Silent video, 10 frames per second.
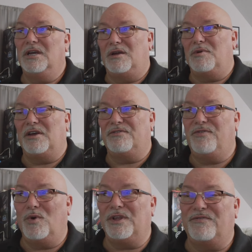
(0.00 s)
about
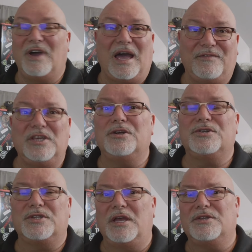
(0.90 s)
45
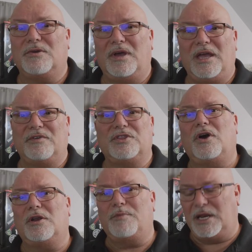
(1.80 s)
years now, so I haven't
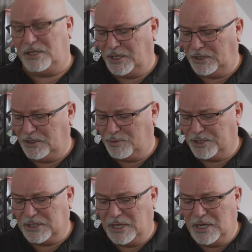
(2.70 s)
thought about it lately,
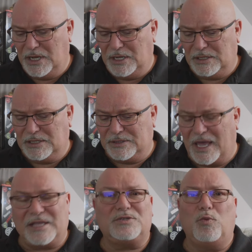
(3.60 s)
but
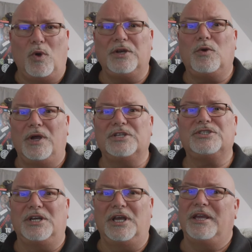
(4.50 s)
that's one
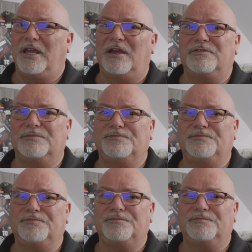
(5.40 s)
question I have.
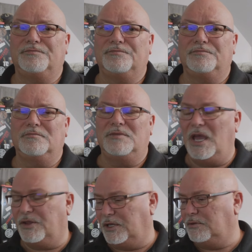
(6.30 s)

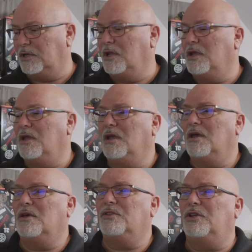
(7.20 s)
Now then,
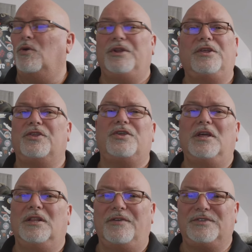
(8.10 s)
the only other
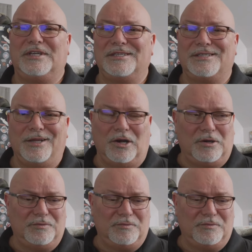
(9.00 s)
thing left to consider